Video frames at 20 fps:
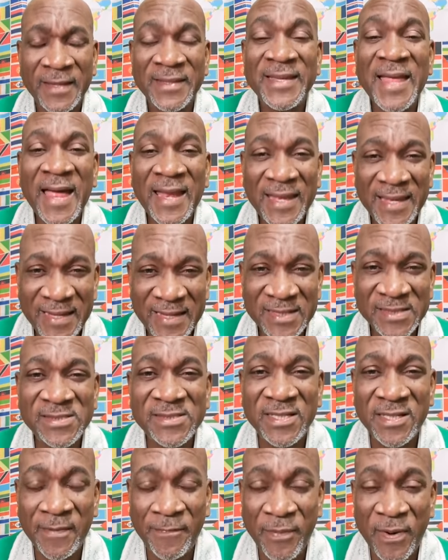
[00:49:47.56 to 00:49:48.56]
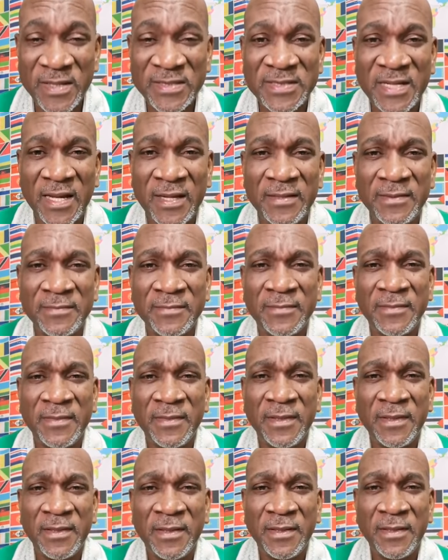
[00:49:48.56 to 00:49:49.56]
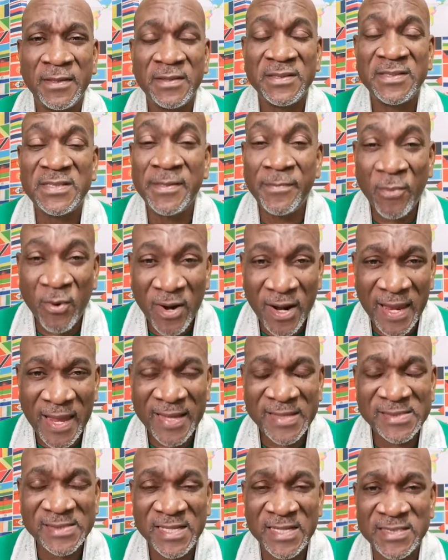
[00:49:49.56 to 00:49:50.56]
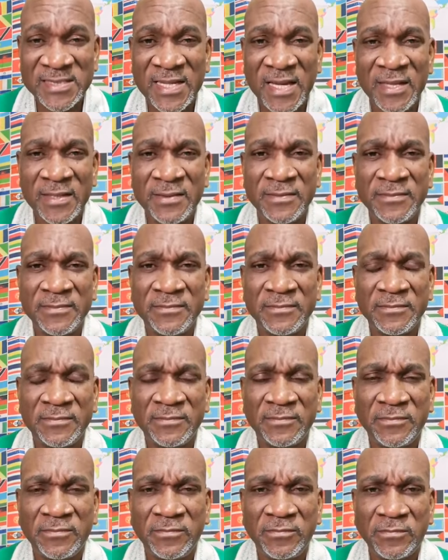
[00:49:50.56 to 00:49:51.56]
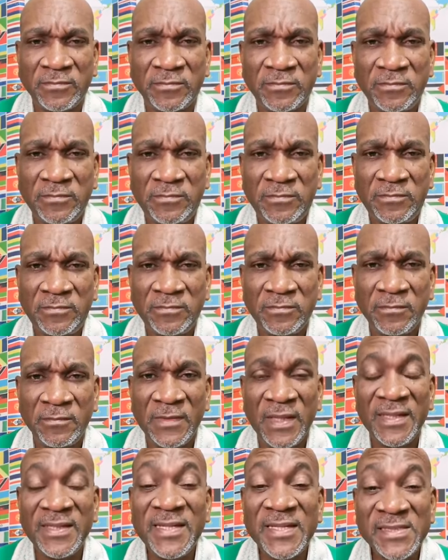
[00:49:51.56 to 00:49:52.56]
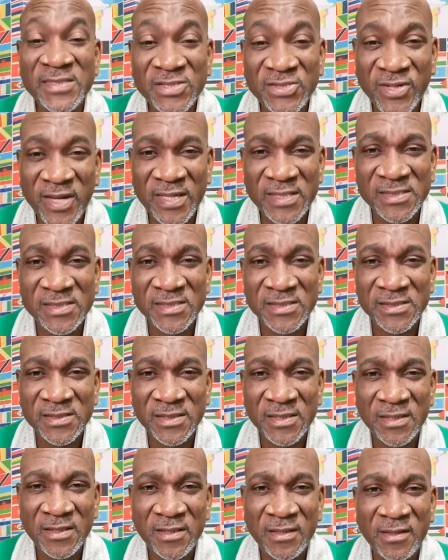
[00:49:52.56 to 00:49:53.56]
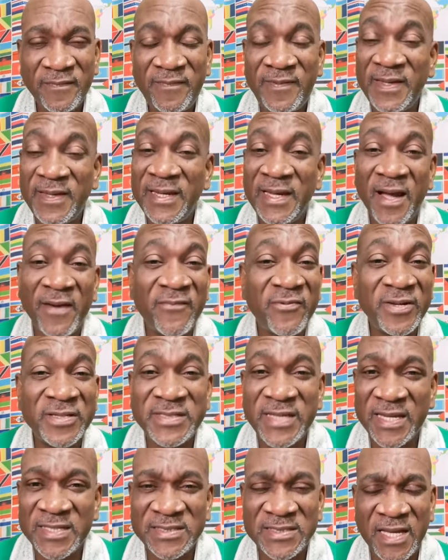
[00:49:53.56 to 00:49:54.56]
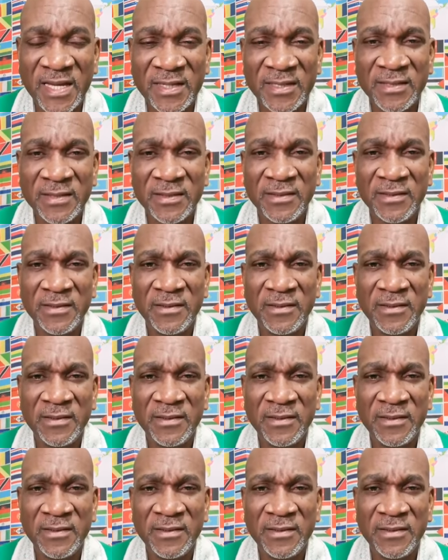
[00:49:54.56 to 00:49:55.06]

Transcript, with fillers: that leads to depression, demoralization, distress, feeling of rejection.